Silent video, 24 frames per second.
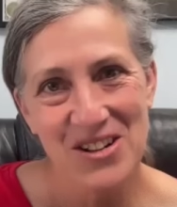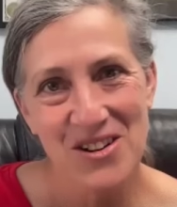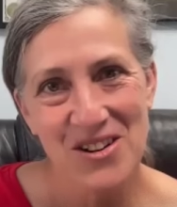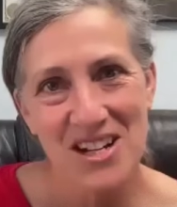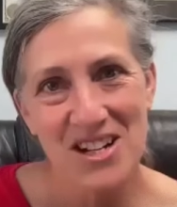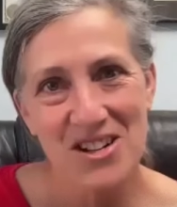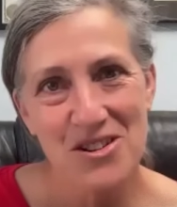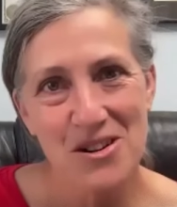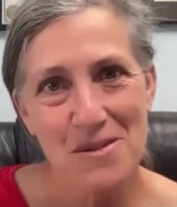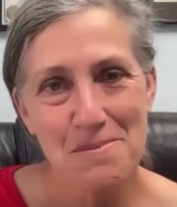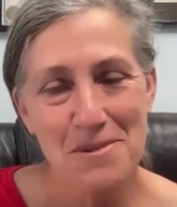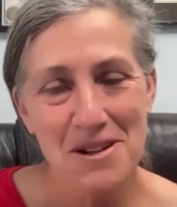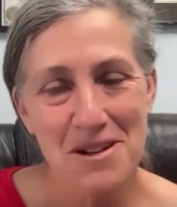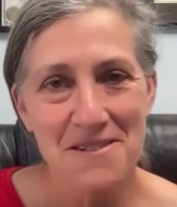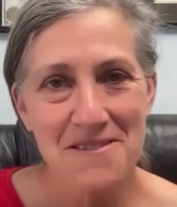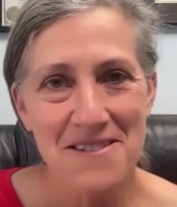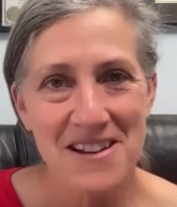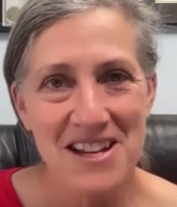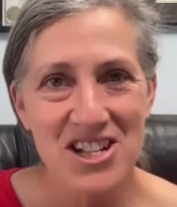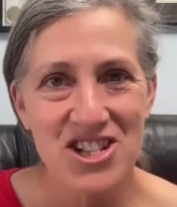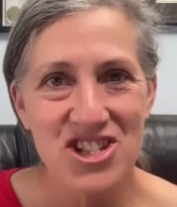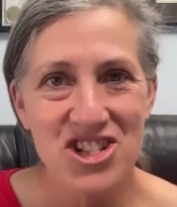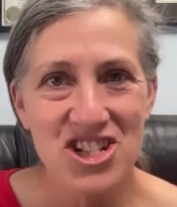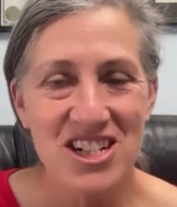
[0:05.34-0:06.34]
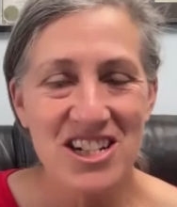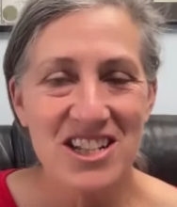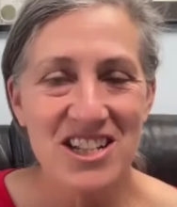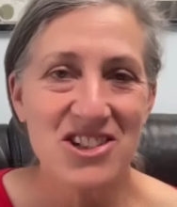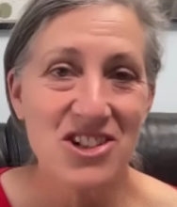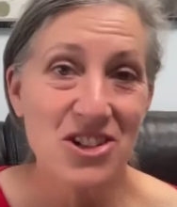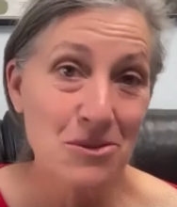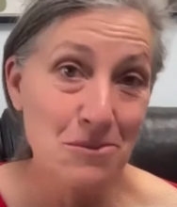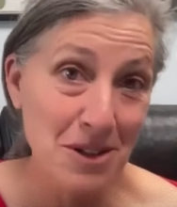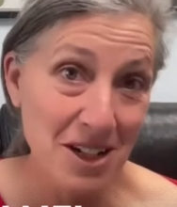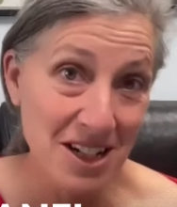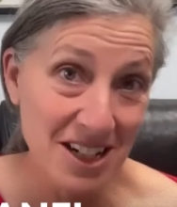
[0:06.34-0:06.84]
I grew up on a ranch in
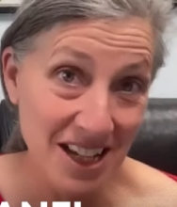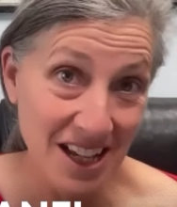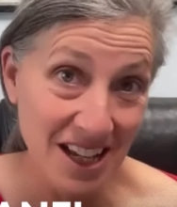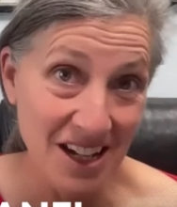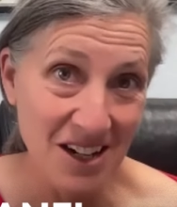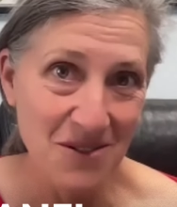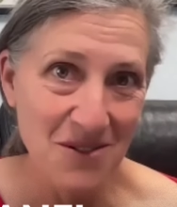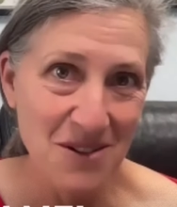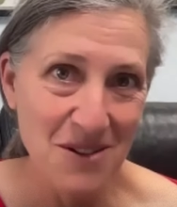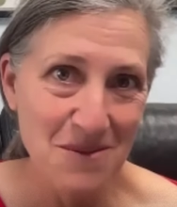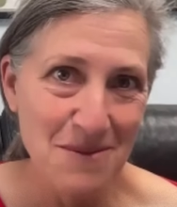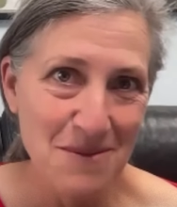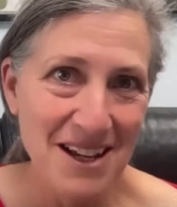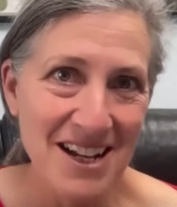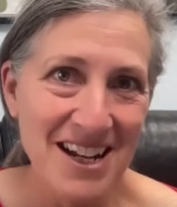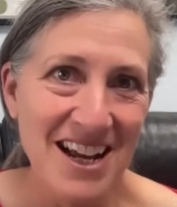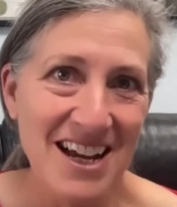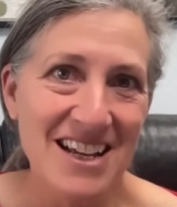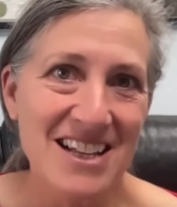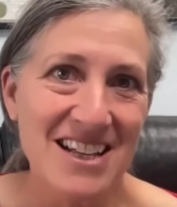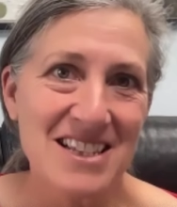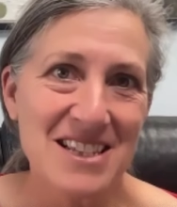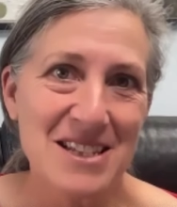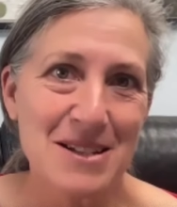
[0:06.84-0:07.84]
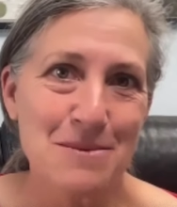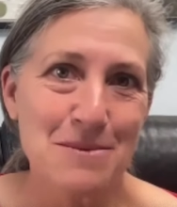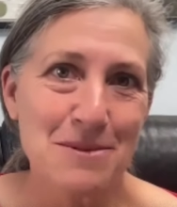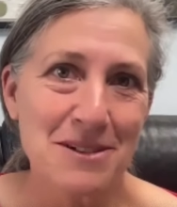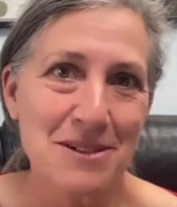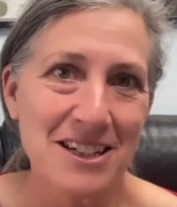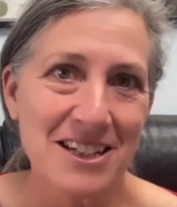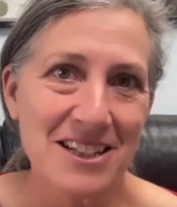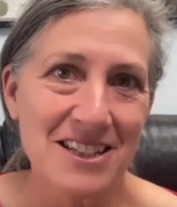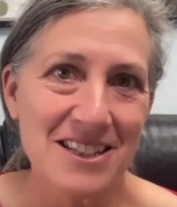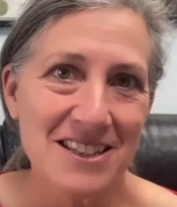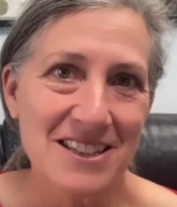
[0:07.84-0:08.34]
eastern Montana with my nine
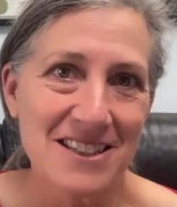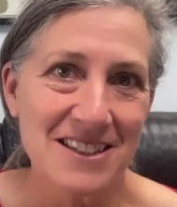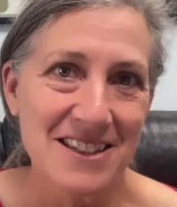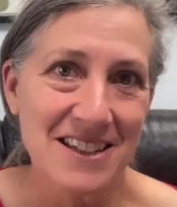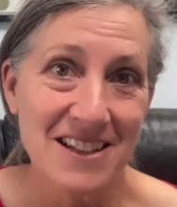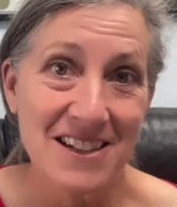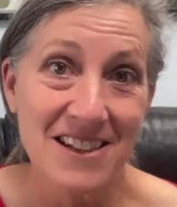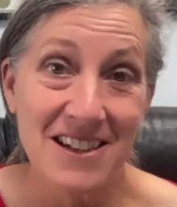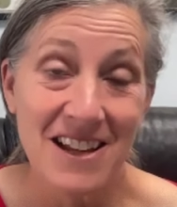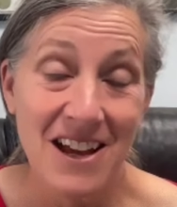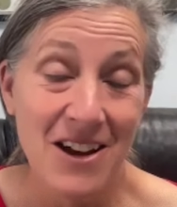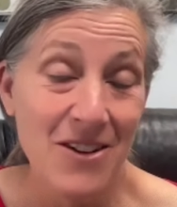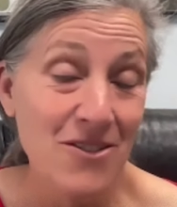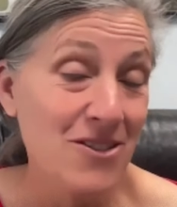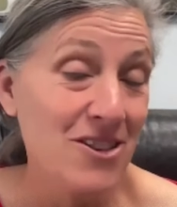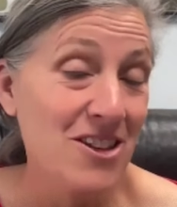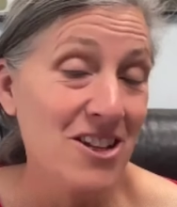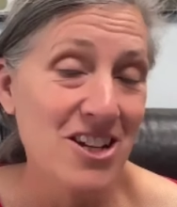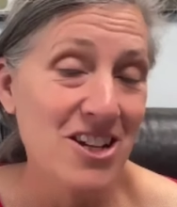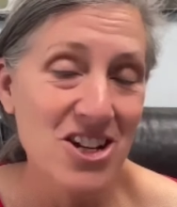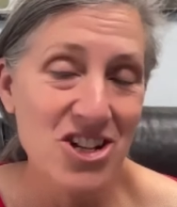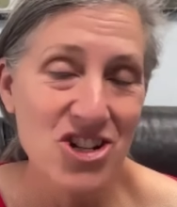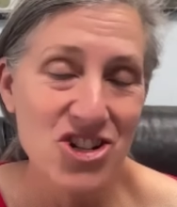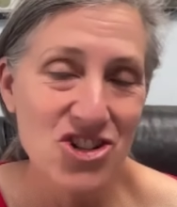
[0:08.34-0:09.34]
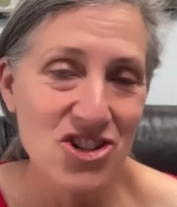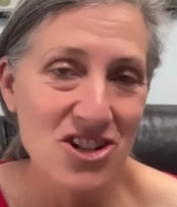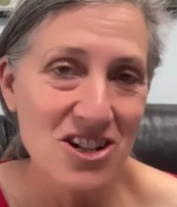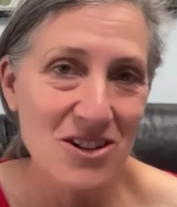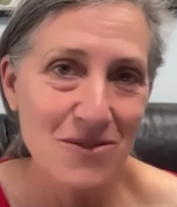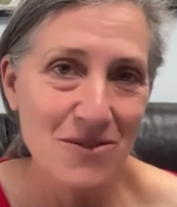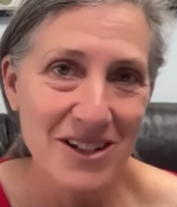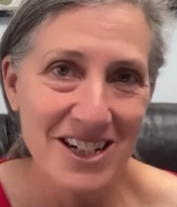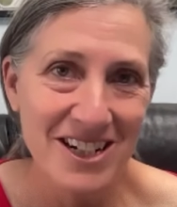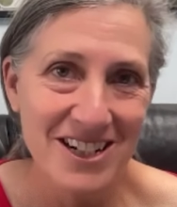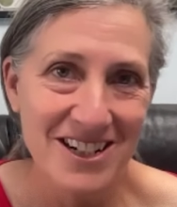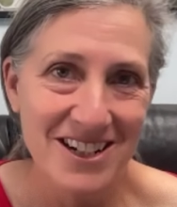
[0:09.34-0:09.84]
siblings and out in the country.
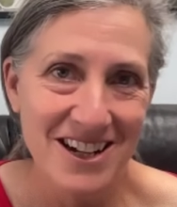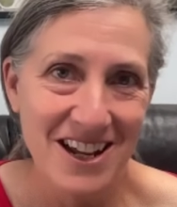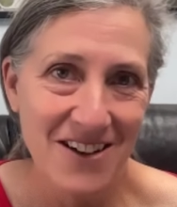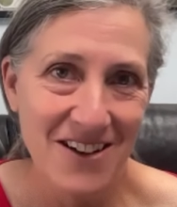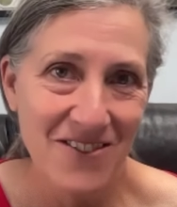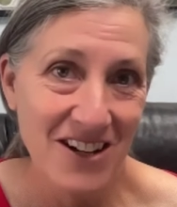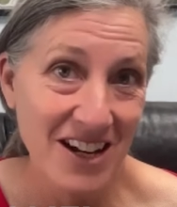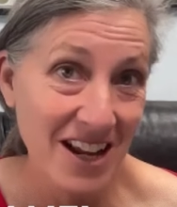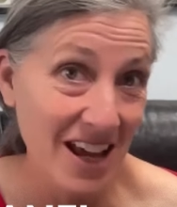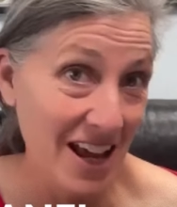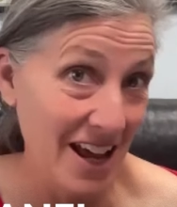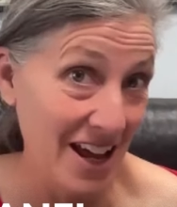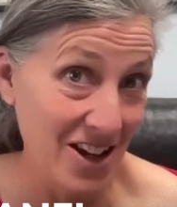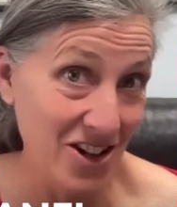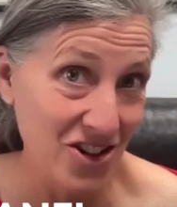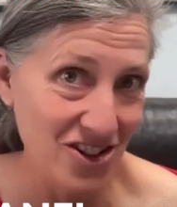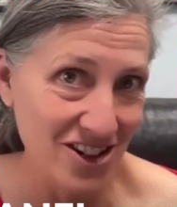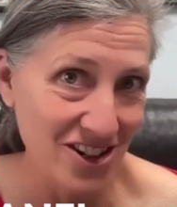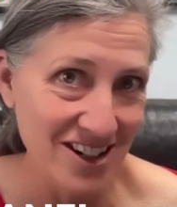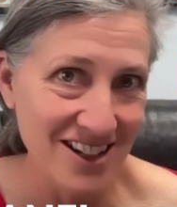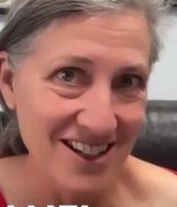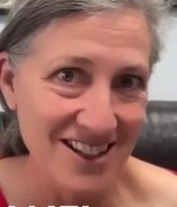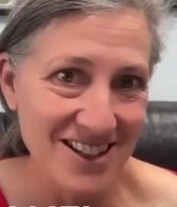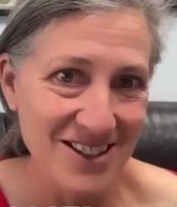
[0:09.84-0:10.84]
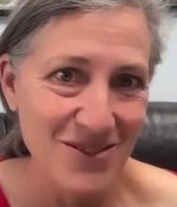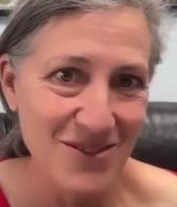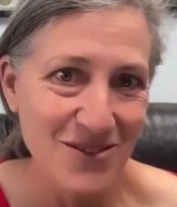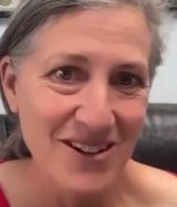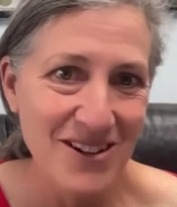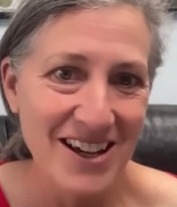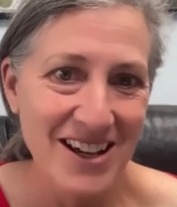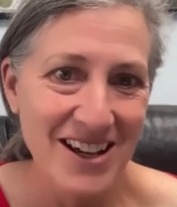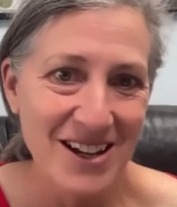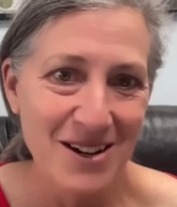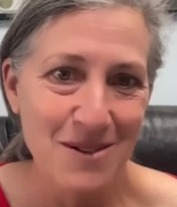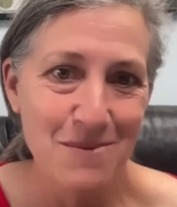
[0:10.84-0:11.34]
We didn't have an address.
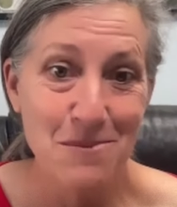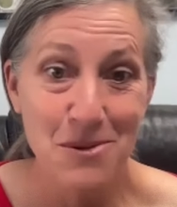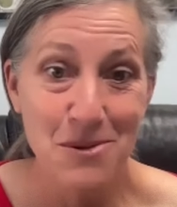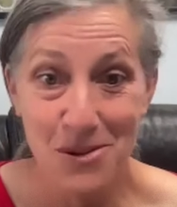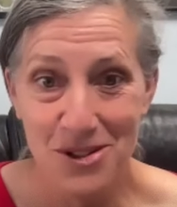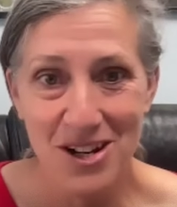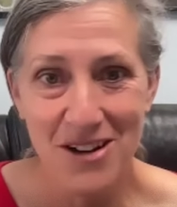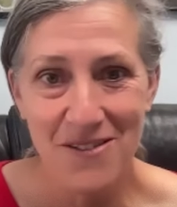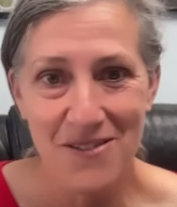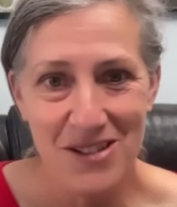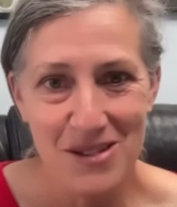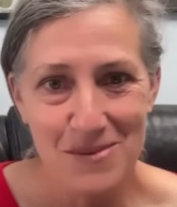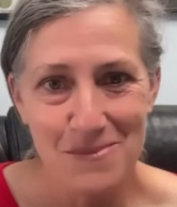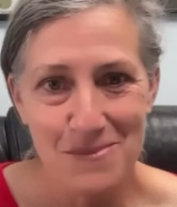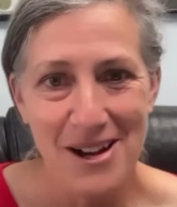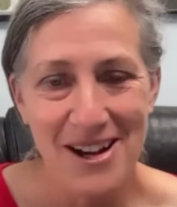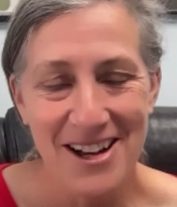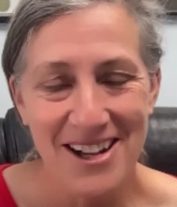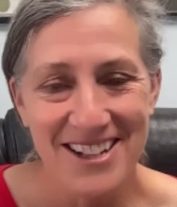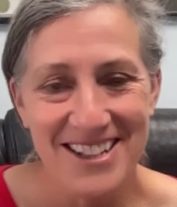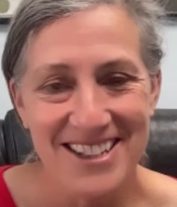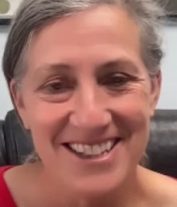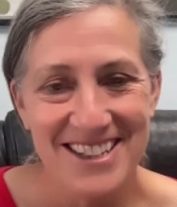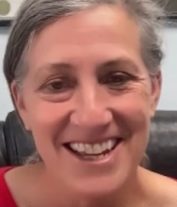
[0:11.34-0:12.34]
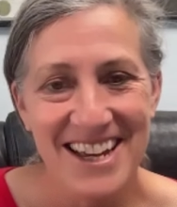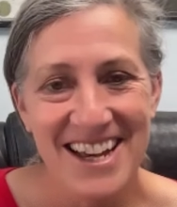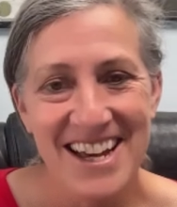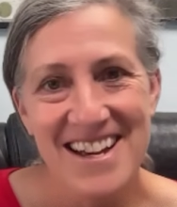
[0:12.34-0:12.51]
We had a post office box.